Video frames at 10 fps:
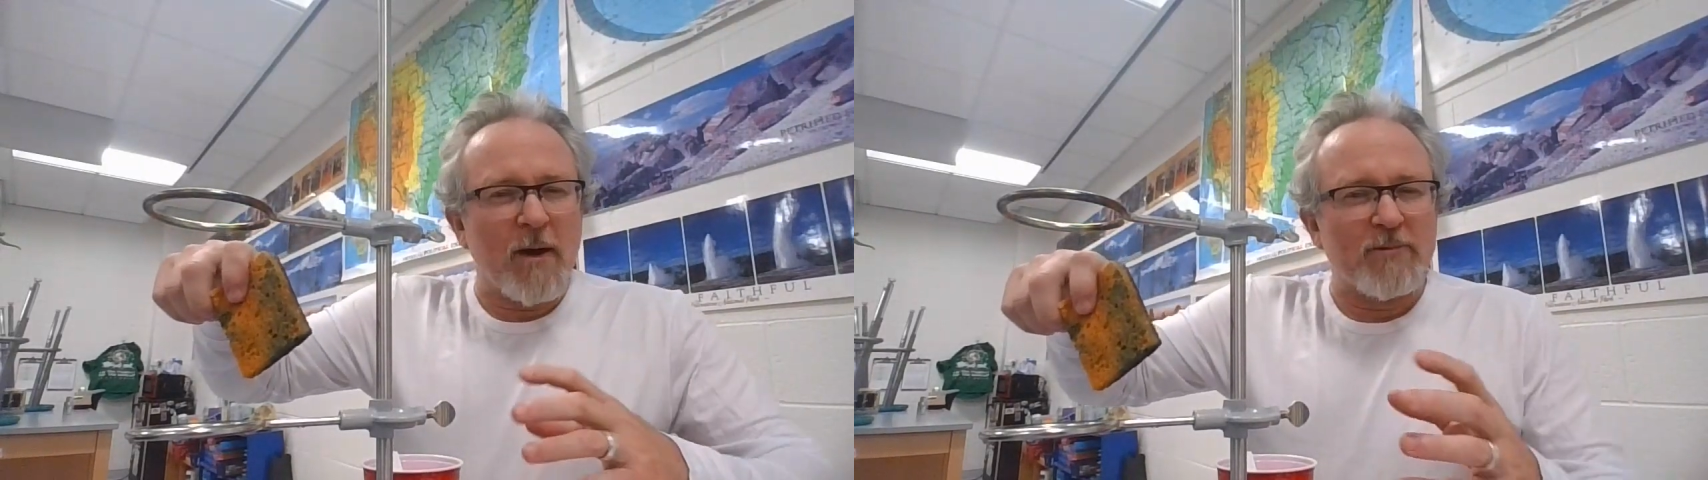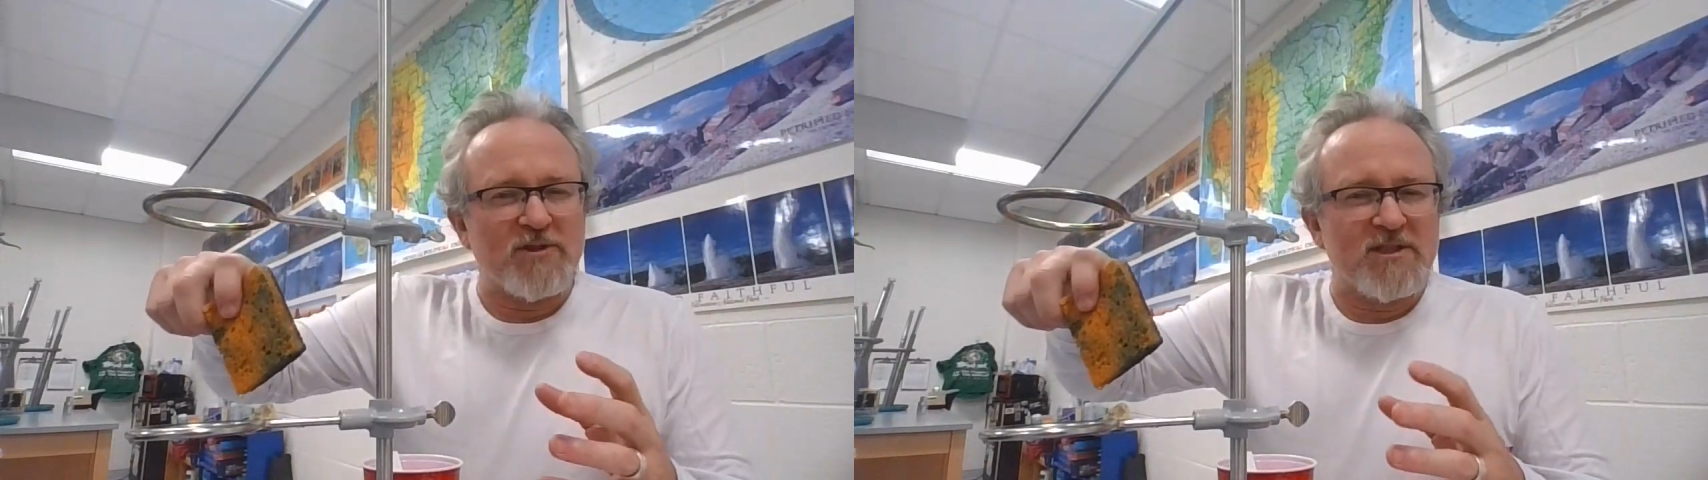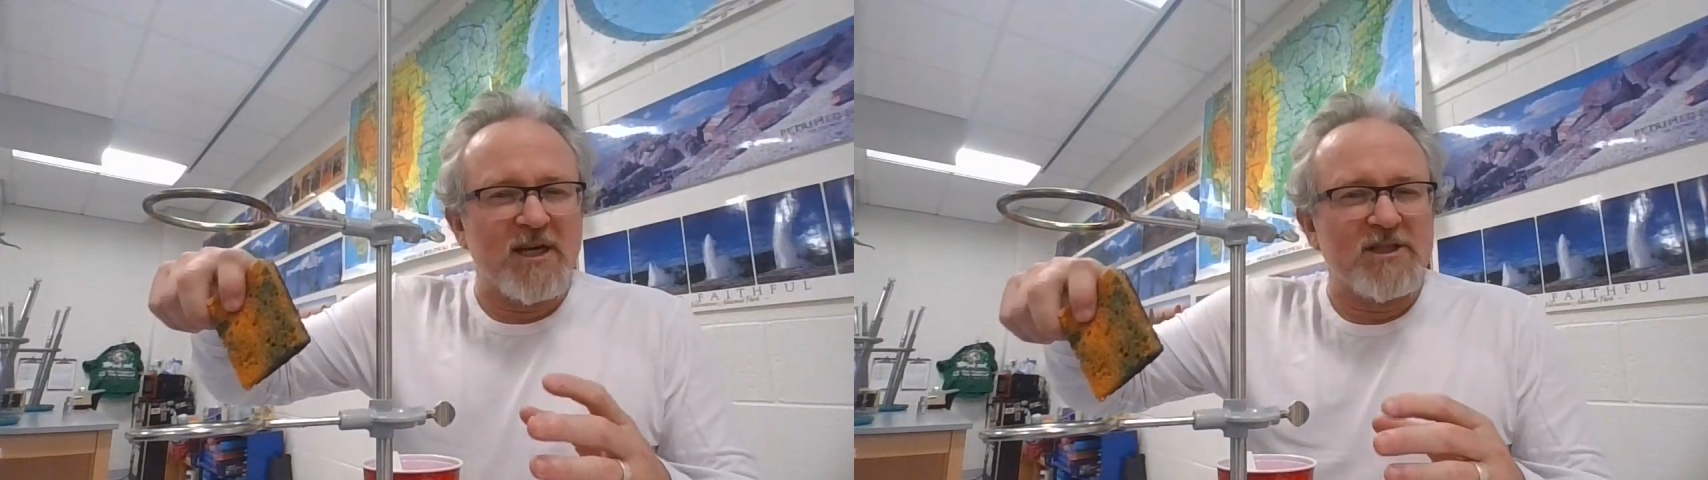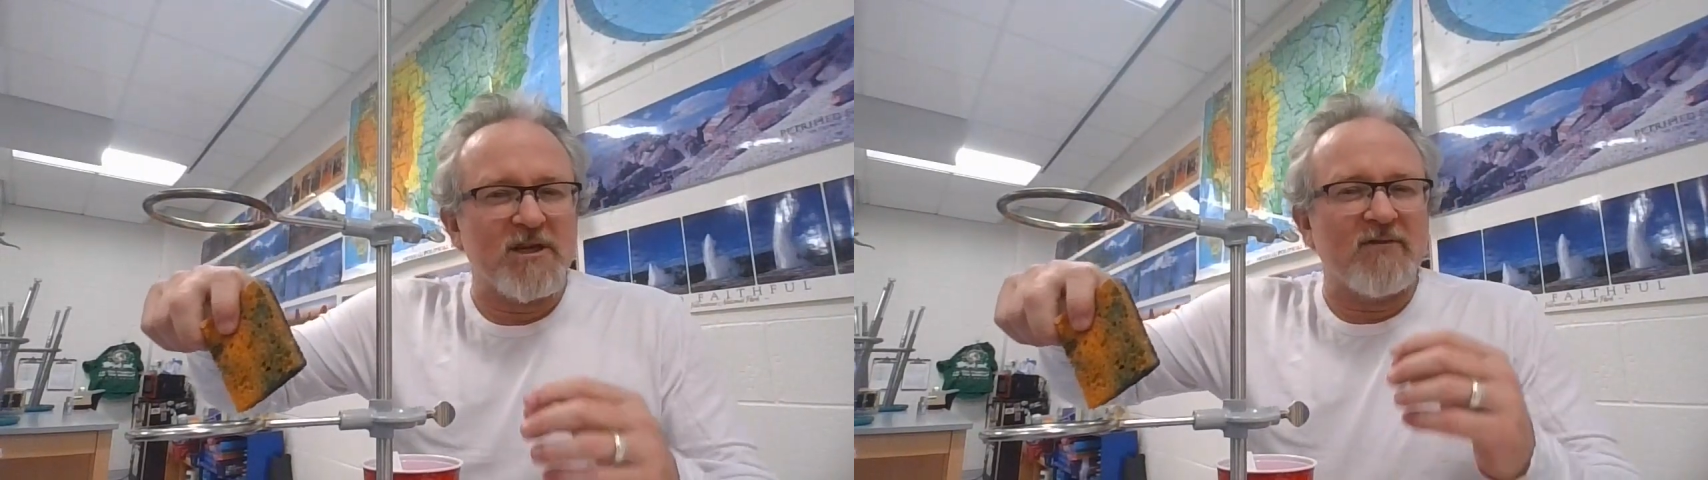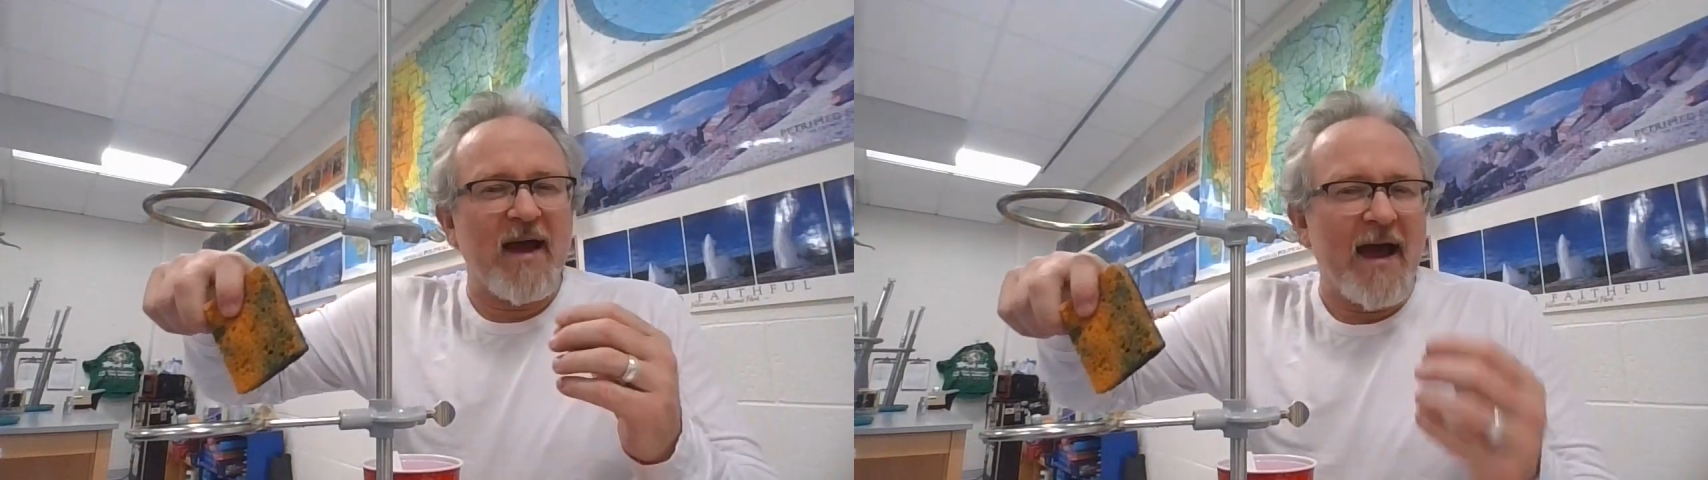
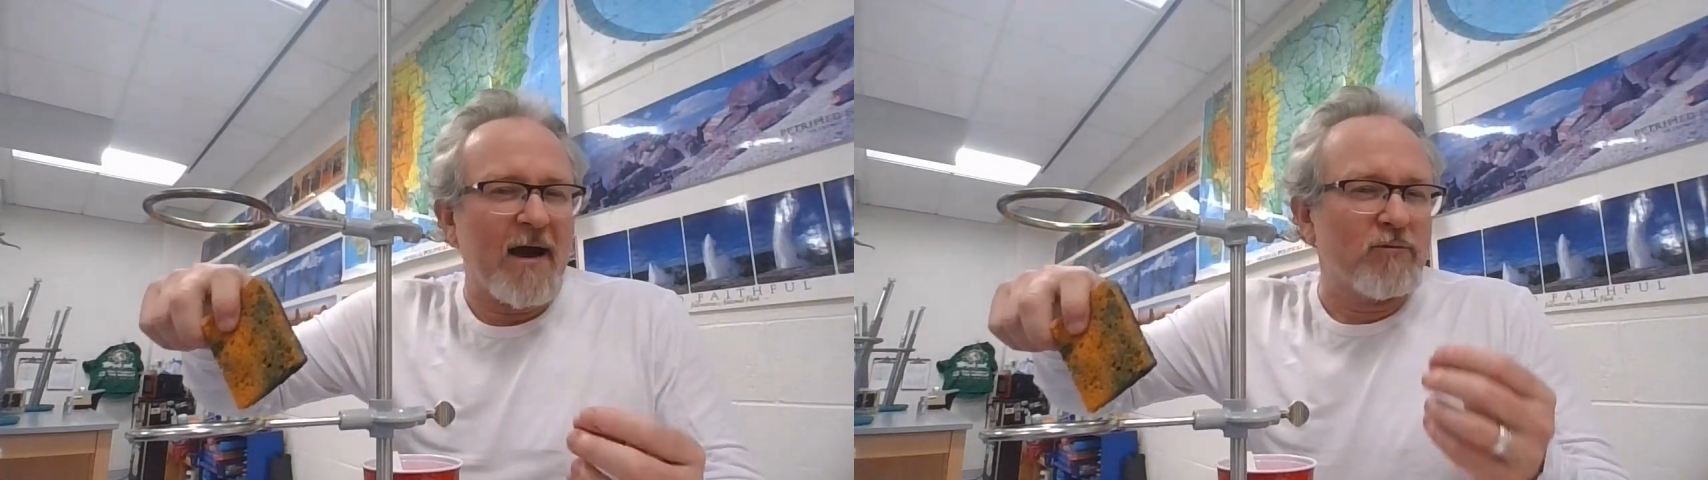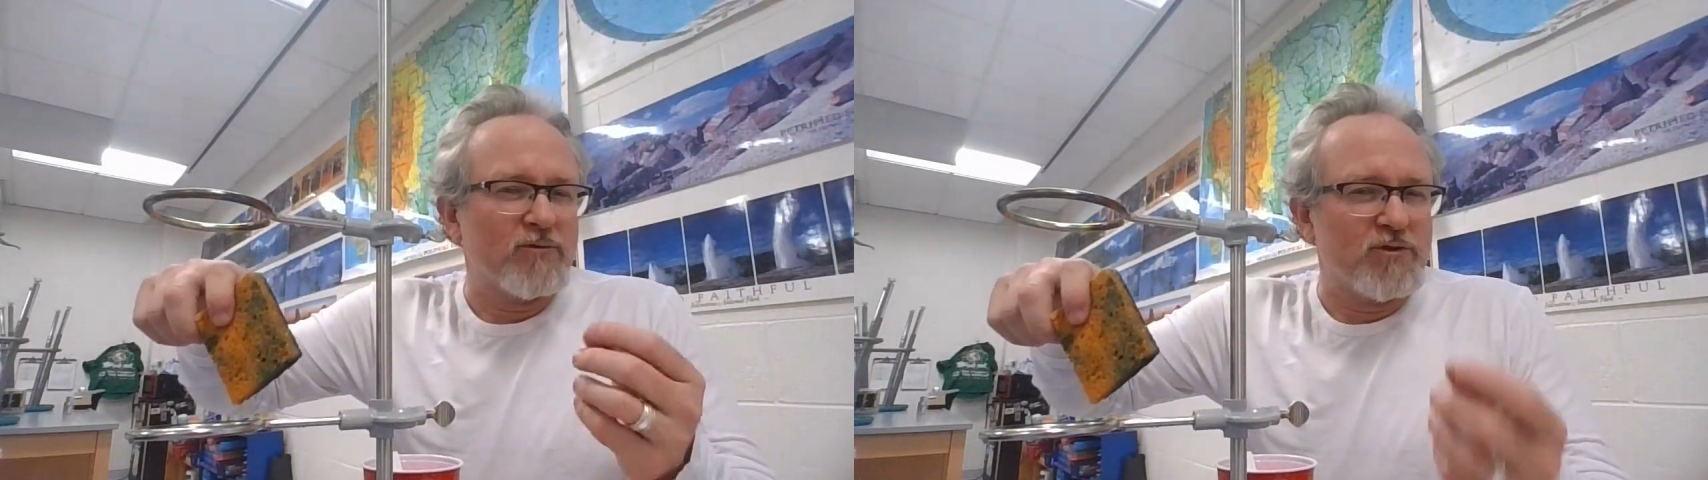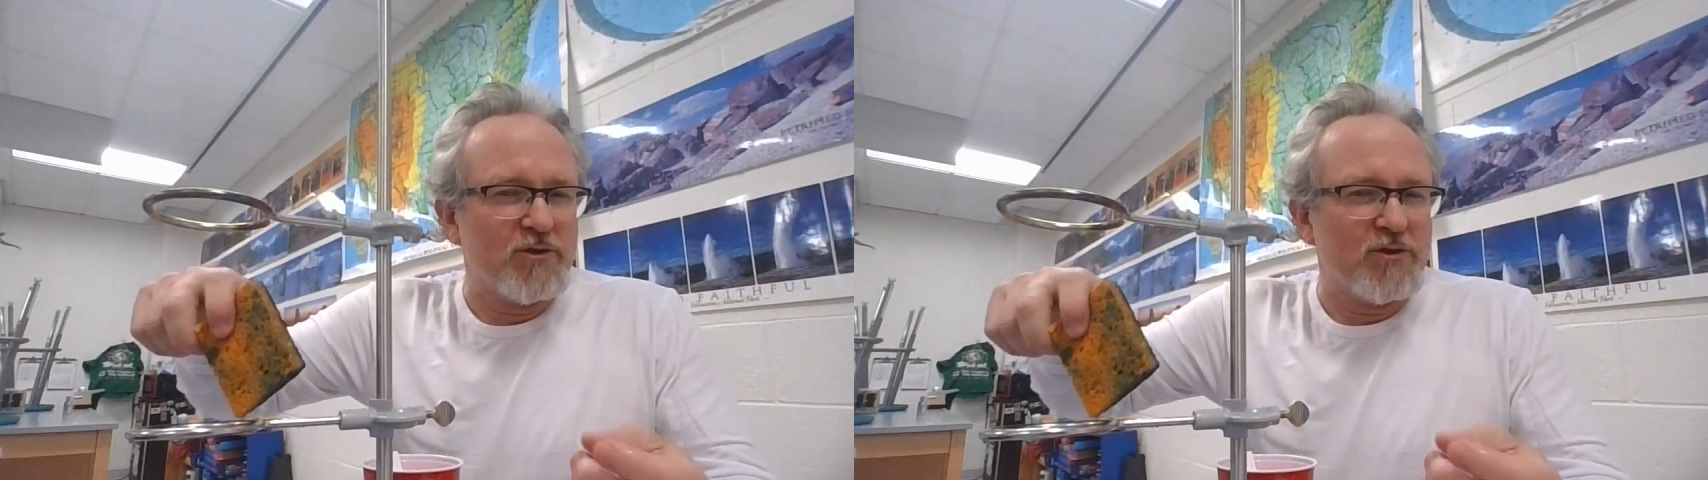representation of how